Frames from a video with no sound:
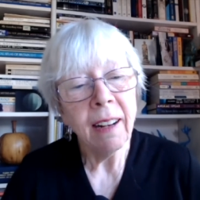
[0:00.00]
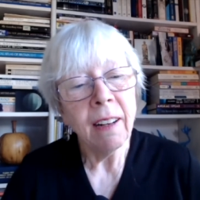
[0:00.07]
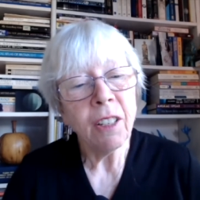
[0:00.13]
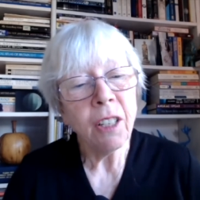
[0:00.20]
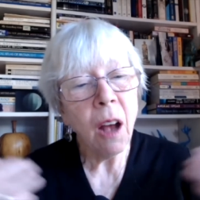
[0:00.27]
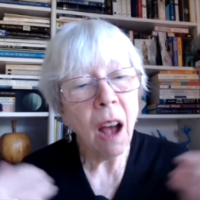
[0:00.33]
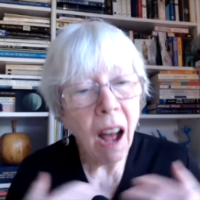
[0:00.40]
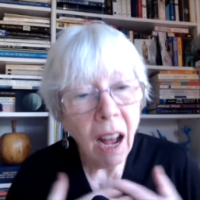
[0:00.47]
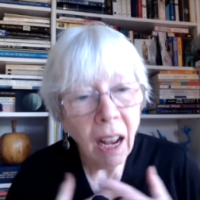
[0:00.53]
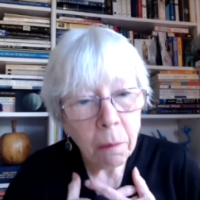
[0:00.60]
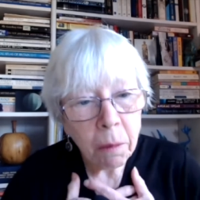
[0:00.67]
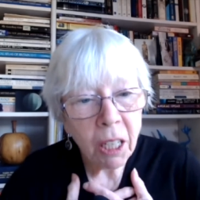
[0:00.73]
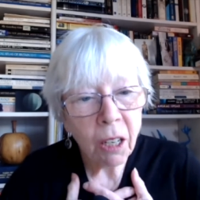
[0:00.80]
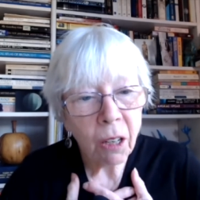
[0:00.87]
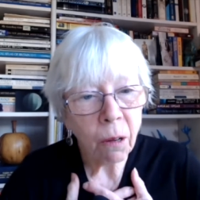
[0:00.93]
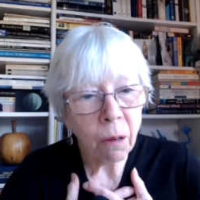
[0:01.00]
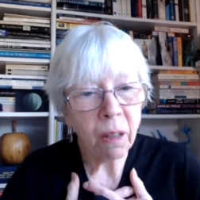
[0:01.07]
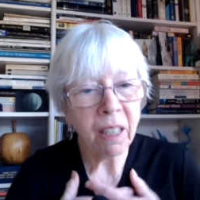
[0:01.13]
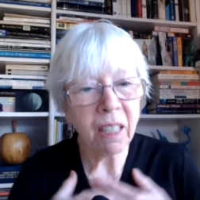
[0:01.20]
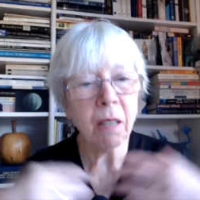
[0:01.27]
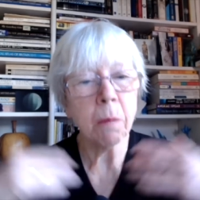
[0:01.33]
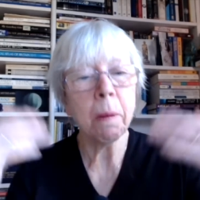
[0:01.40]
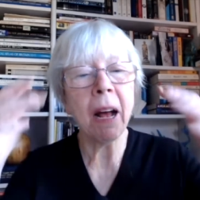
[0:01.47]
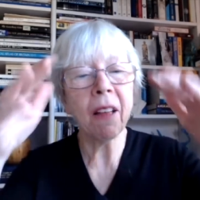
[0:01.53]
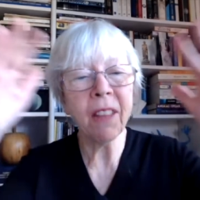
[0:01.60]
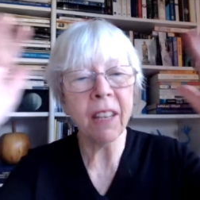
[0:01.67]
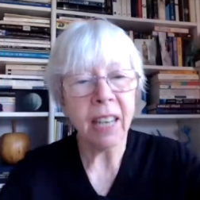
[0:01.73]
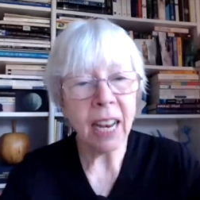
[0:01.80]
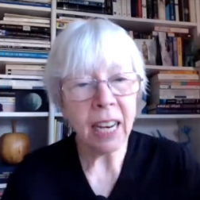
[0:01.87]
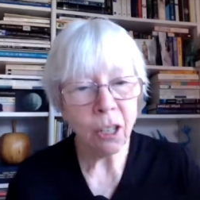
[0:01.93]
So I'm curious about the
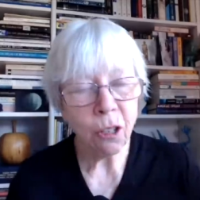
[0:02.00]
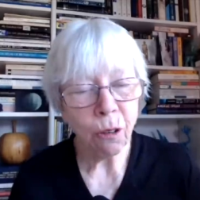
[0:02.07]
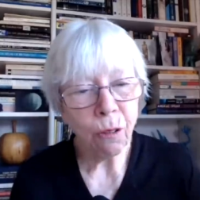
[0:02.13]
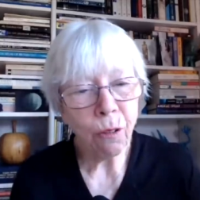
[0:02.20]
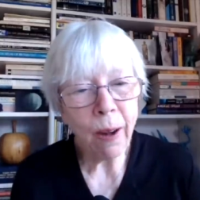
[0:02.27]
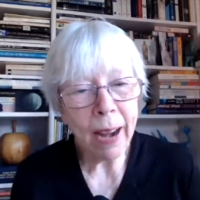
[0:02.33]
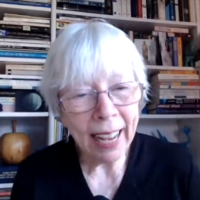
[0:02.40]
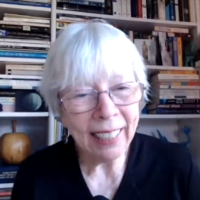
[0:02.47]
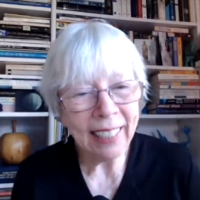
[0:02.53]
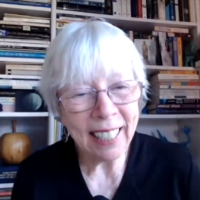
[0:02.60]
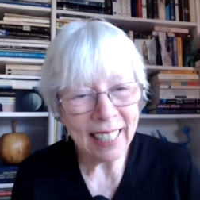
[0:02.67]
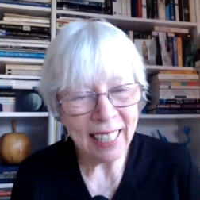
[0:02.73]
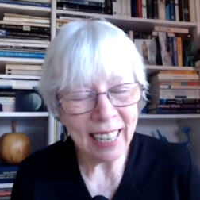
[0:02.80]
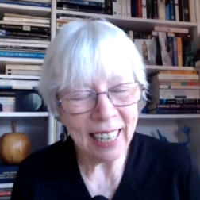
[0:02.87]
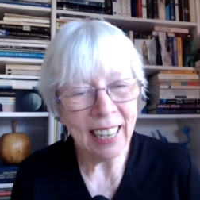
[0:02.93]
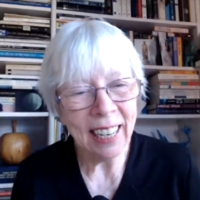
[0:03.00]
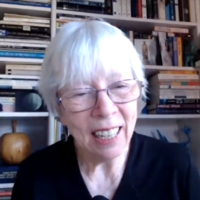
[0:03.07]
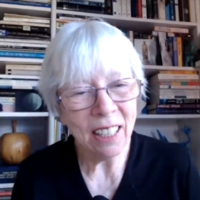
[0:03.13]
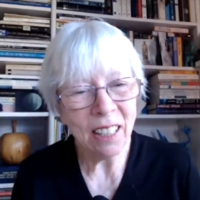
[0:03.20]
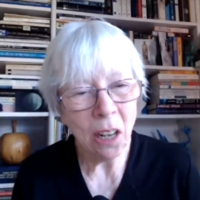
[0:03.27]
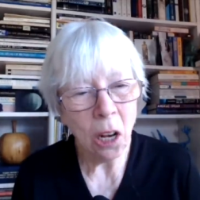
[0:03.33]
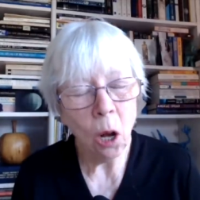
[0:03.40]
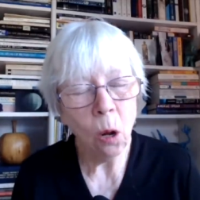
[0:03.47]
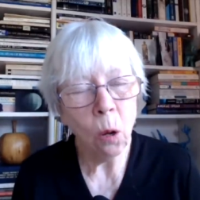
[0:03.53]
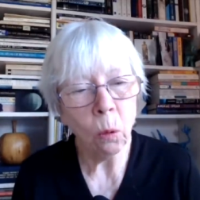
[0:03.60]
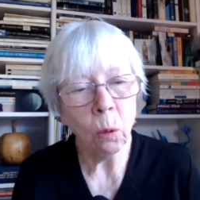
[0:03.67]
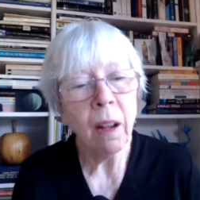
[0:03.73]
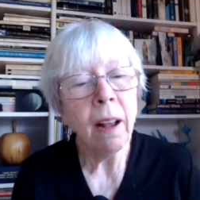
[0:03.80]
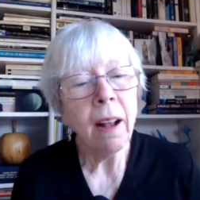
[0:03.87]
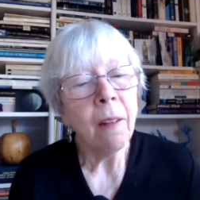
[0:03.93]
nature of reality as a
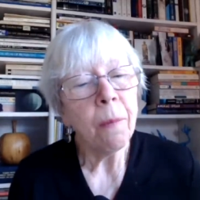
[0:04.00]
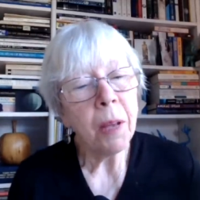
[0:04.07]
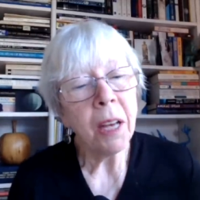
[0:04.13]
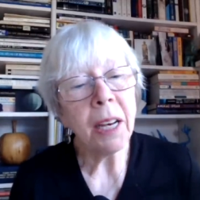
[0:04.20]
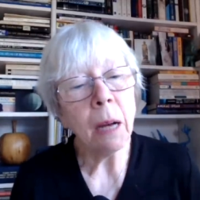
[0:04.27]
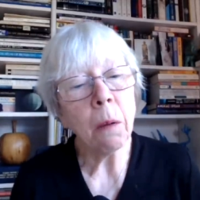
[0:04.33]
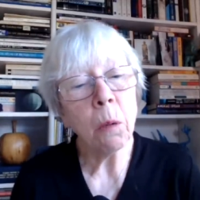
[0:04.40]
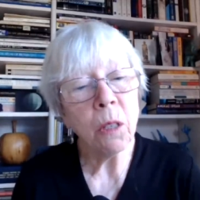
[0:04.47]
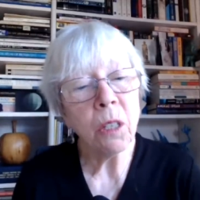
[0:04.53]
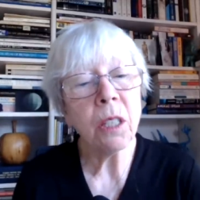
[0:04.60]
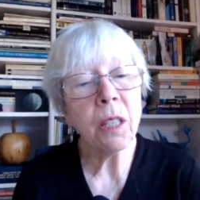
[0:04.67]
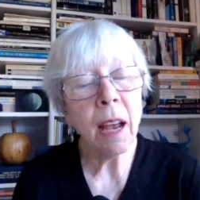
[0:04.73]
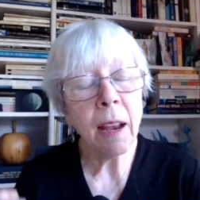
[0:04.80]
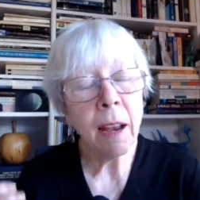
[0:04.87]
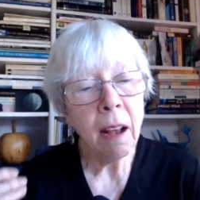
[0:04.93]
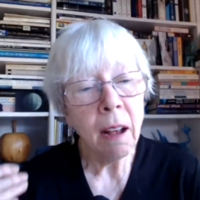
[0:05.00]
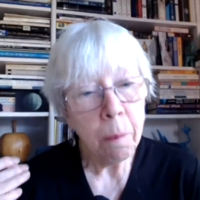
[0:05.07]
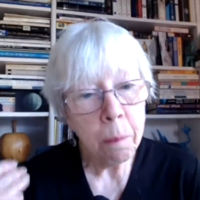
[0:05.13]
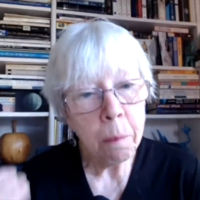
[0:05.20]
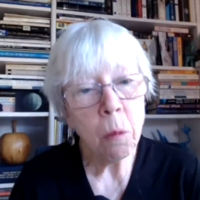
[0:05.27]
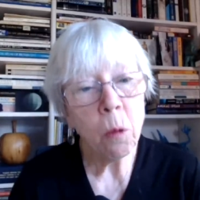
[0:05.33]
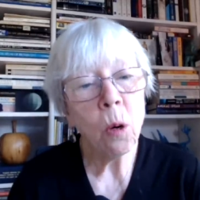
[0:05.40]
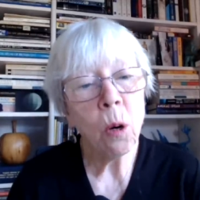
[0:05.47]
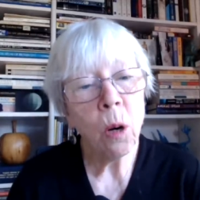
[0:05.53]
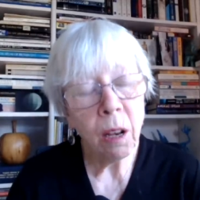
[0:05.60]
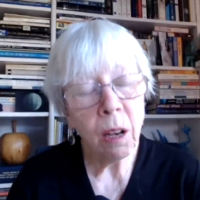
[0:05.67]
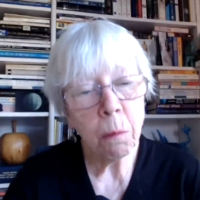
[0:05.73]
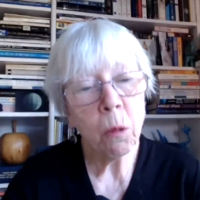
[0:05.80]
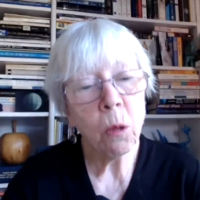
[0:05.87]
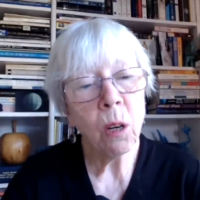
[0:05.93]
whole. And I would say more
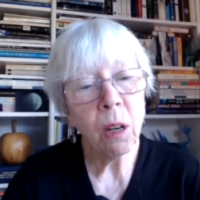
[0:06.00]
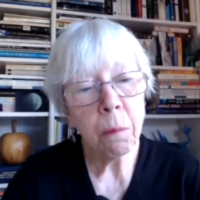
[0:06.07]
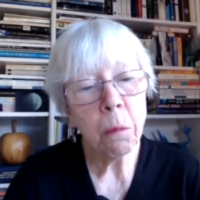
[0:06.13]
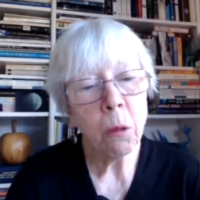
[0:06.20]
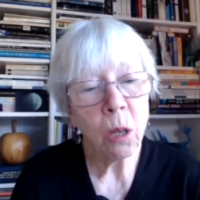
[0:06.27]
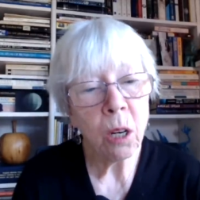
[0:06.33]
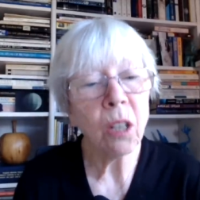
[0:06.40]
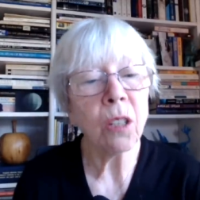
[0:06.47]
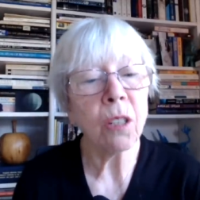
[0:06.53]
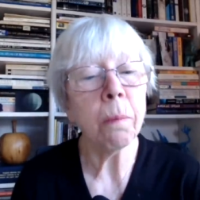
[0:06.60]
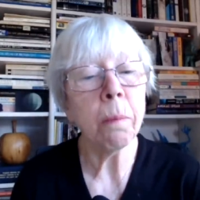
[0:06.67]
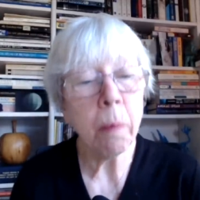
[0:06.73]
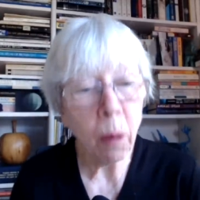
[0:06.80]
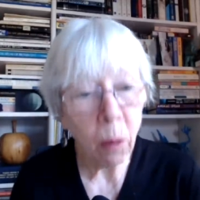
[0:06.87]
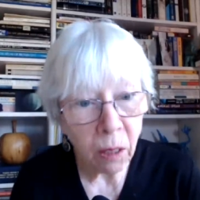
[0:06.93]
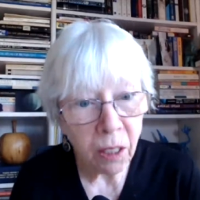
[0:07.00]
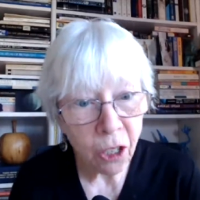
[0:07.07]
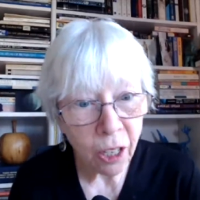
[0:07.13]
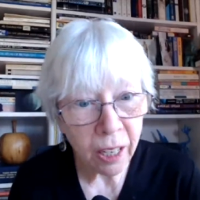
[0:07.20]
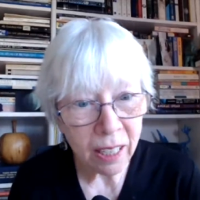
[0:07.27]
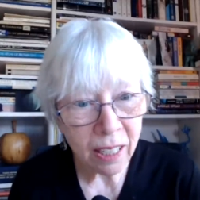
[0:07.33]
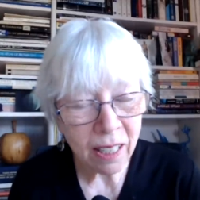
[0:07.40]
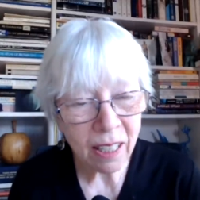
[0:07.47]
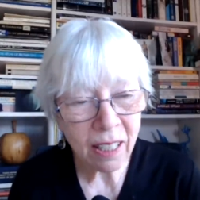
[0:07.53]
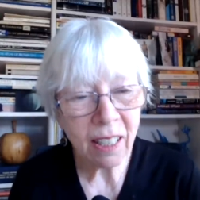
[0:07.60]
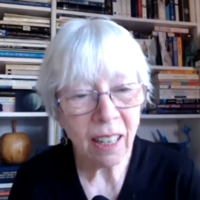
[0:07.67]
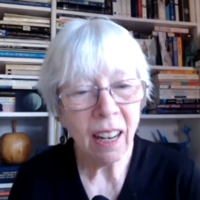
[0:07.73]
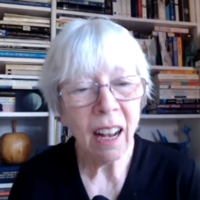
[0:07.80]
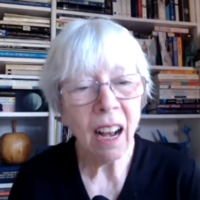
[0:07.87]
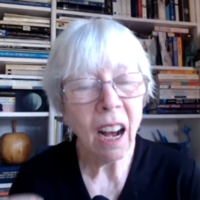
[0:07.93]
and more and more cosmologists
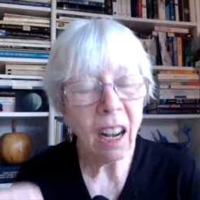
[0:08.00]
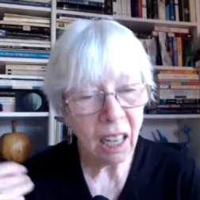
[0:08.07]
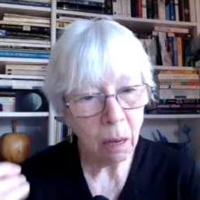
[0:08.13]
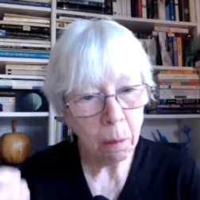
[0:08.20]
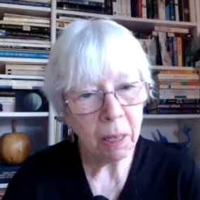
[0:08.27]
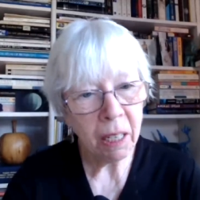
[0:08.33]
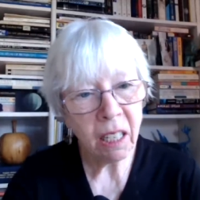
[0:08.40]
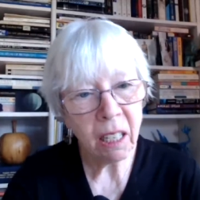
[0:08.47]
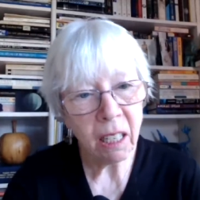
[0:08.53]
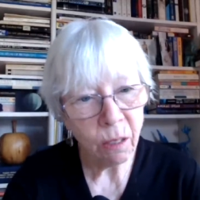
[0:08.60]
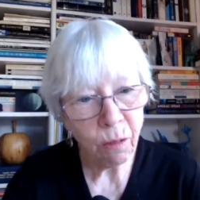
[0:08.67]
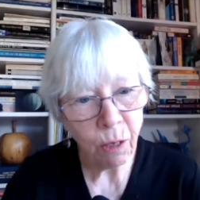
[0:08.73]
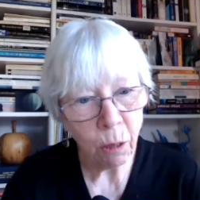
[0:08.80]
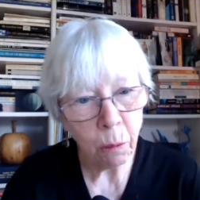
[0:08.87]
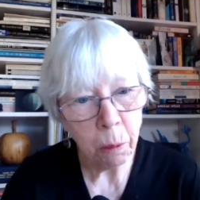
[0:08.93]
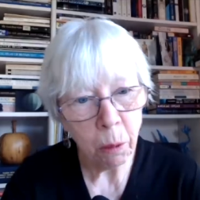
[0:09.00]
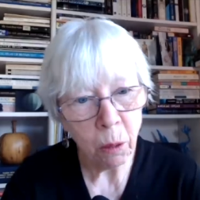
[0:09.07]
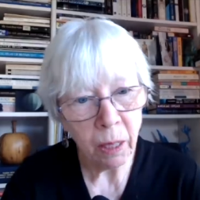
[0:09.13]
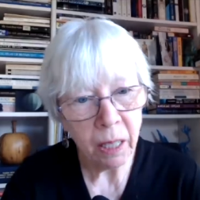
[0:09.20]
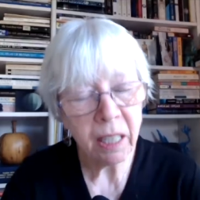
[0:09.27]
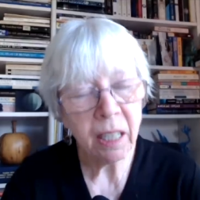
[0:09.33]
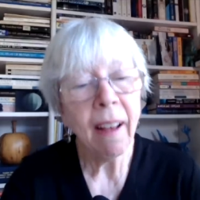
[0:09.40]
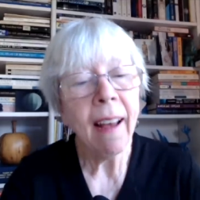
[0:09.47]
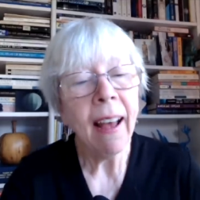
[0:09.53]
are coming to this viewpoint.